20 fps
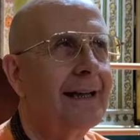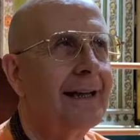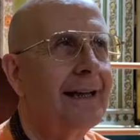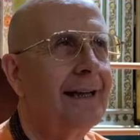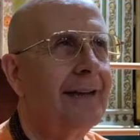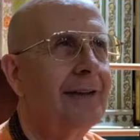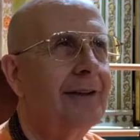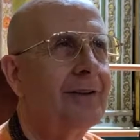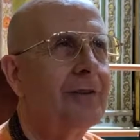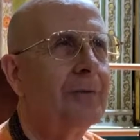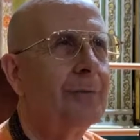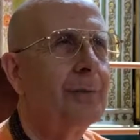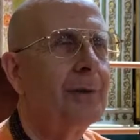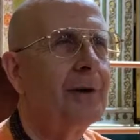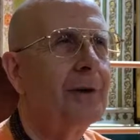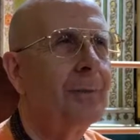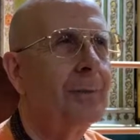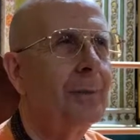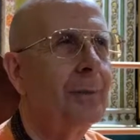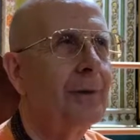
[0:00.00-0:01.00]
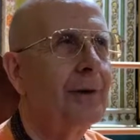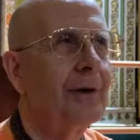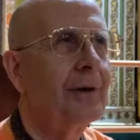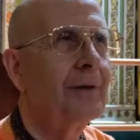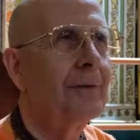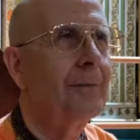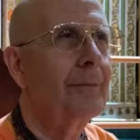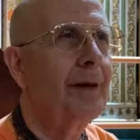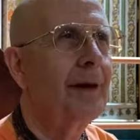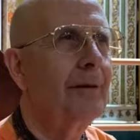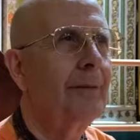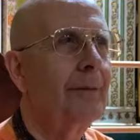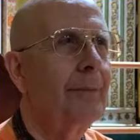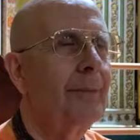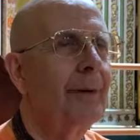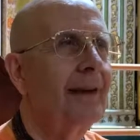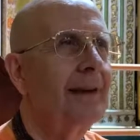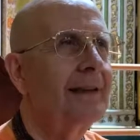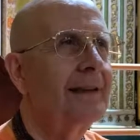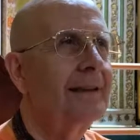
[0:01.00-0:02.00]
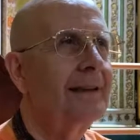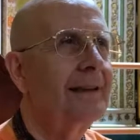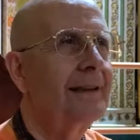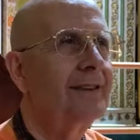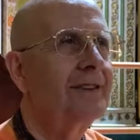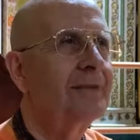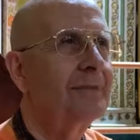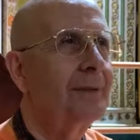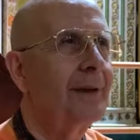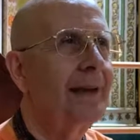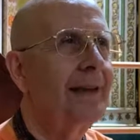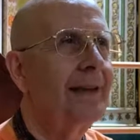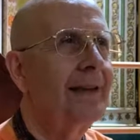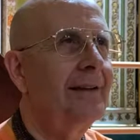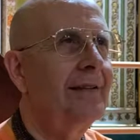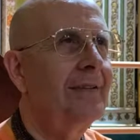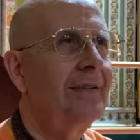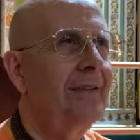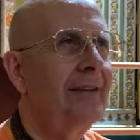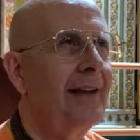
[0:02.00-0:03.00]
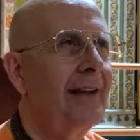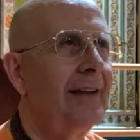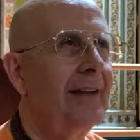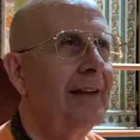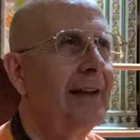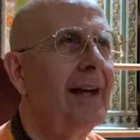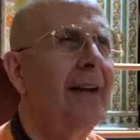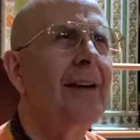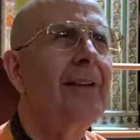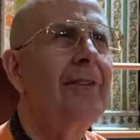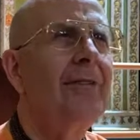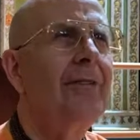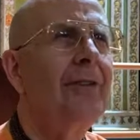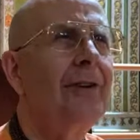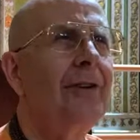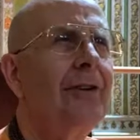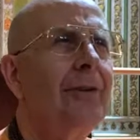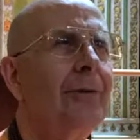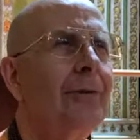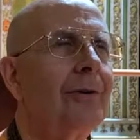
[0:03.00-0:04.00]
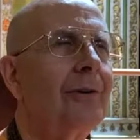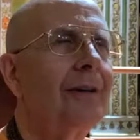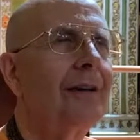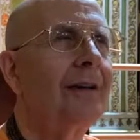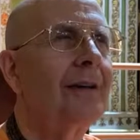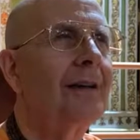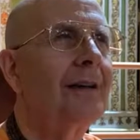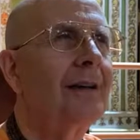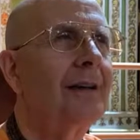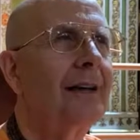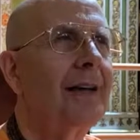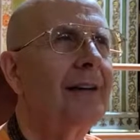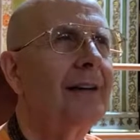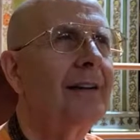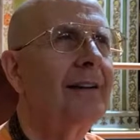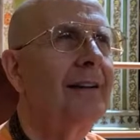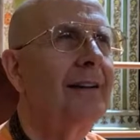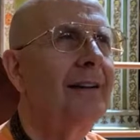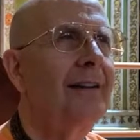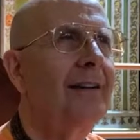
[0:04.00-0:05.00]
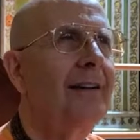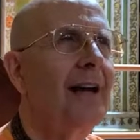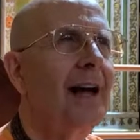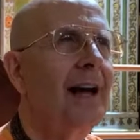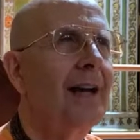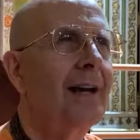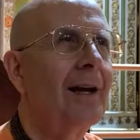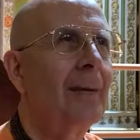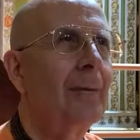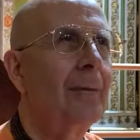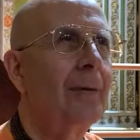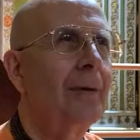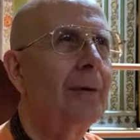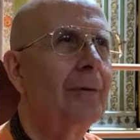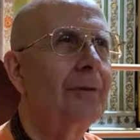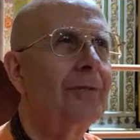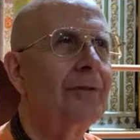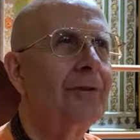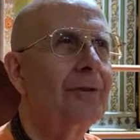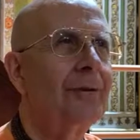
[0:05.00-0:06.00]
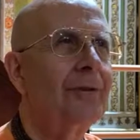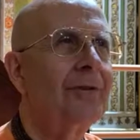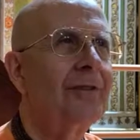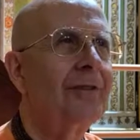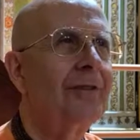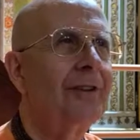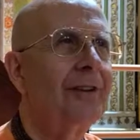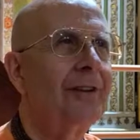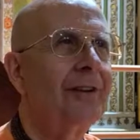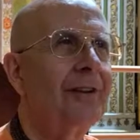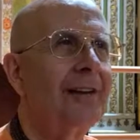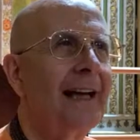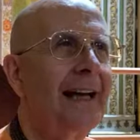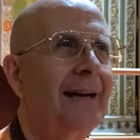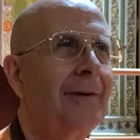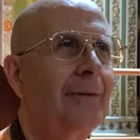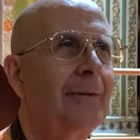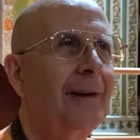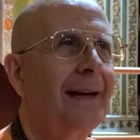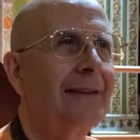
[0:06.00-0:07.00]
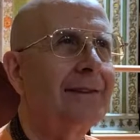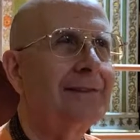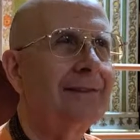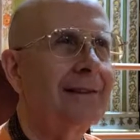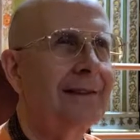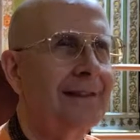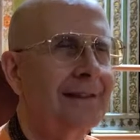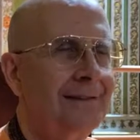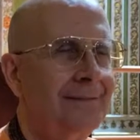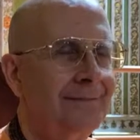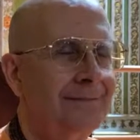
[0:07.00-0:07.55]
in this purport, Prabhupada explains that Vidura did not approach Krishna directly